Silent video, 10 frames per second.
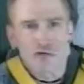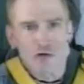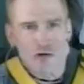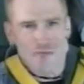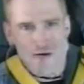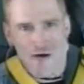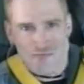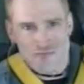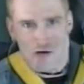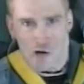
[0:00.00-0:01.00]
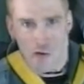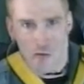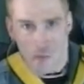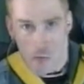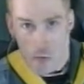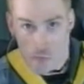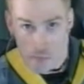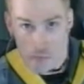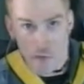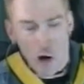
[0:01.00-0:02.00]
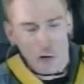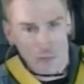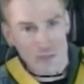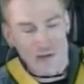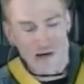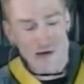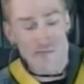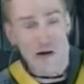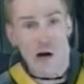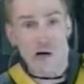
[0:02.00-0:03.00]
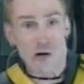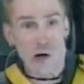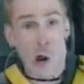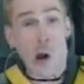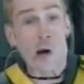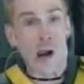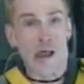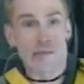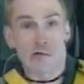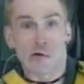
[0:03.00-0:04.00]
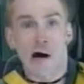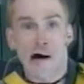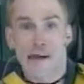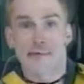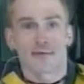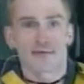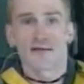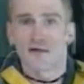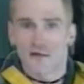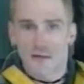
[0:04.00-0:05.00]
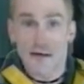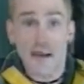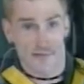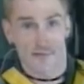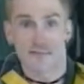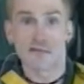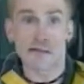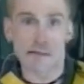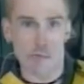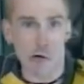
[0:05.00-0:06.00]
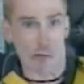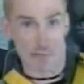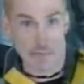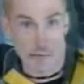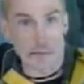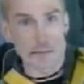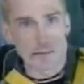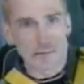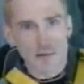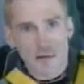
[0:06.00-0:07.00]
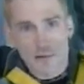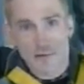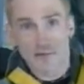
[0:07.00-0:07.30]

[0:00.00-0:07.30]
Yeah, you sort of have to not think about it a lot, otherwise, yes, you wouldn't.